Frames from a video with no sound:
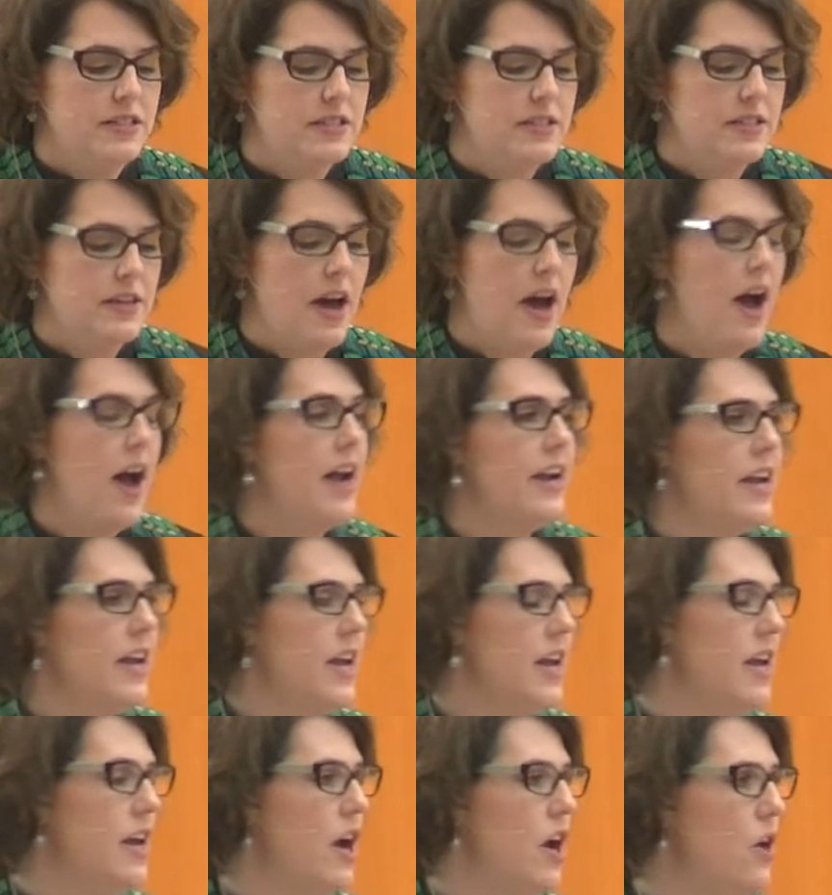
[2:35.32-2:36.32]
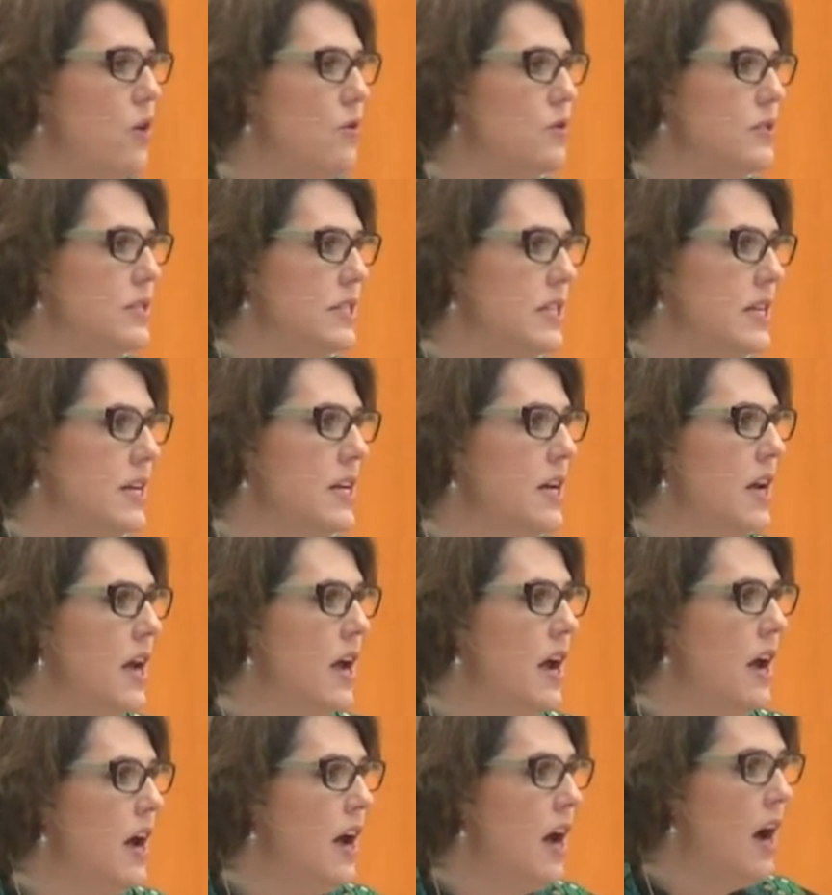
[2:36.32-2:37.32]
Scott E. Hosey,
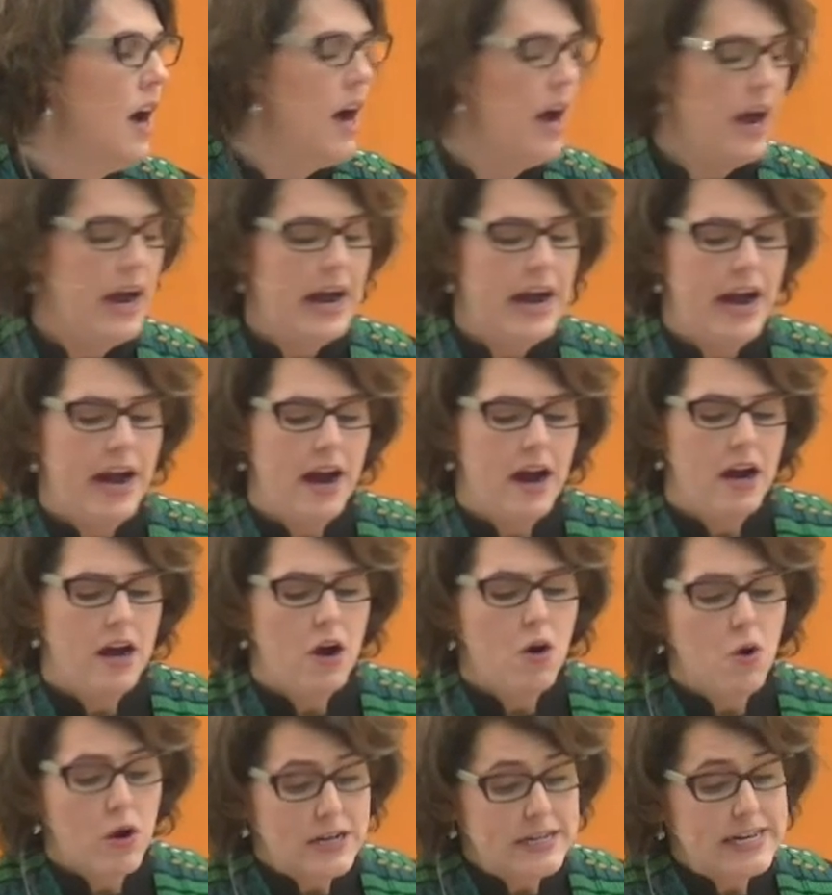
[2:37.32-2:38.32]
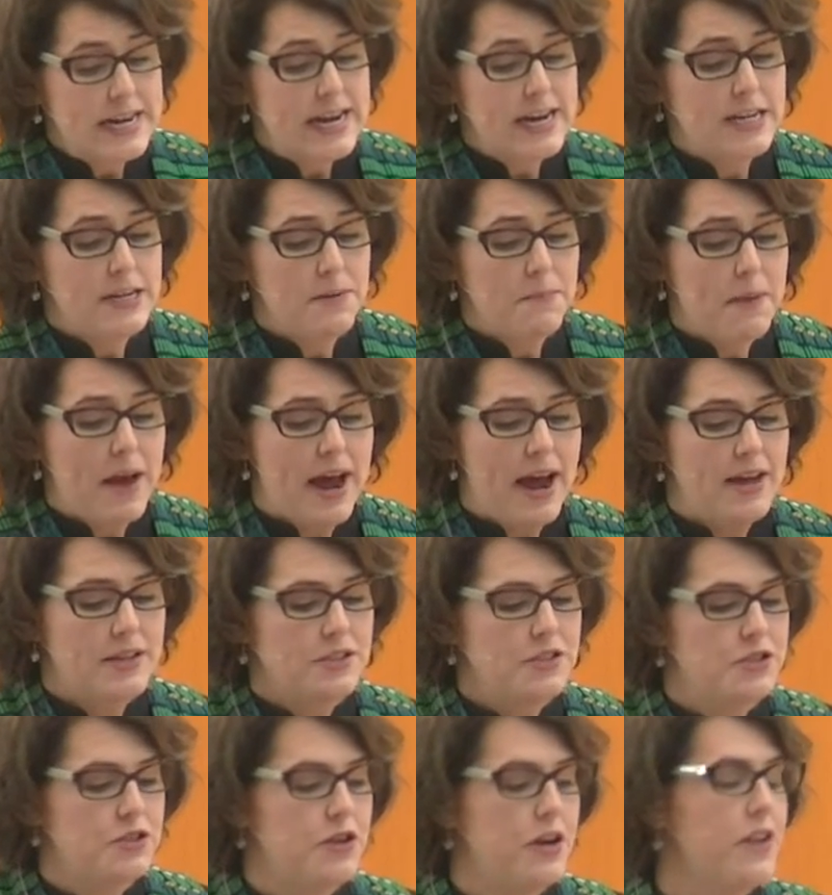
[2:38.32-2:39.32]
an ordained
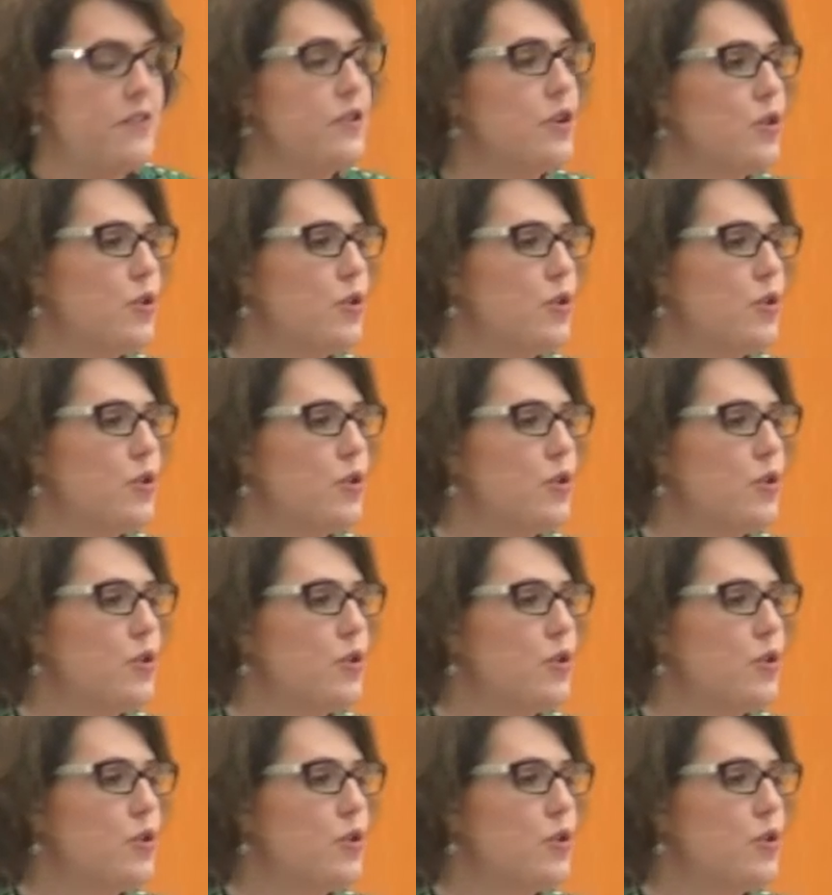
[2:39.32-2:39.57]
pastor in the